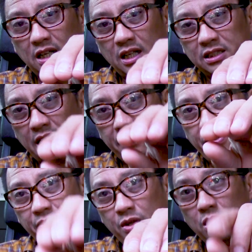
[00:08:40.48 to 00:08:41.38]
aside
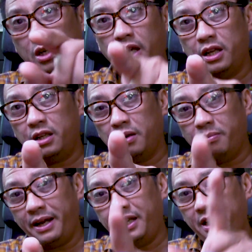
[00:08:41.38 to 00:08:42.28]
from the hook, your
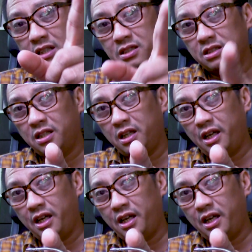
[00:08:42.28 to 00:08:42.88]
bindings,